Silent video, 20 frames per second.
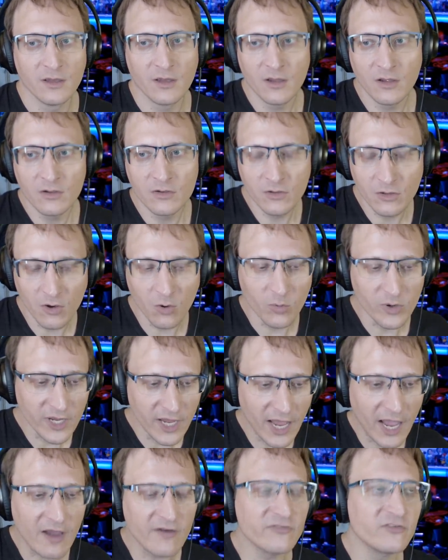No, we
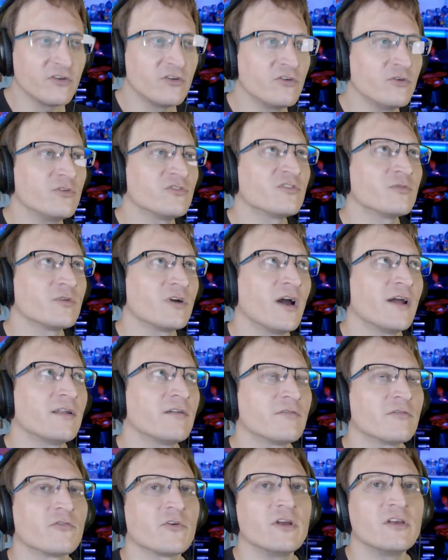have to do some kind
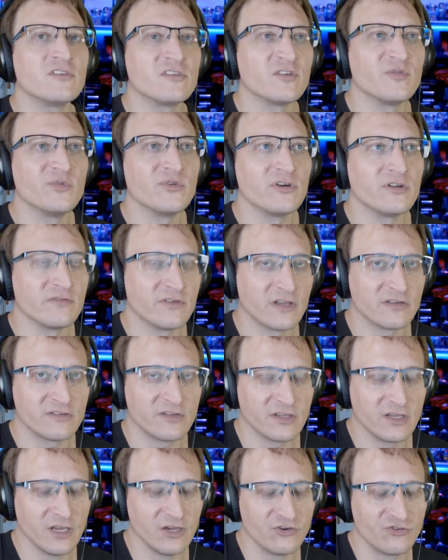of reasonable
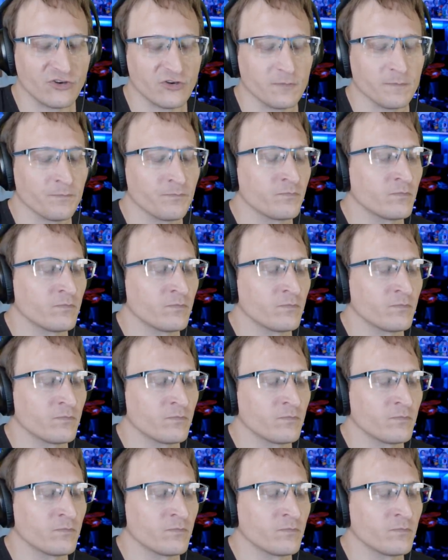investigation.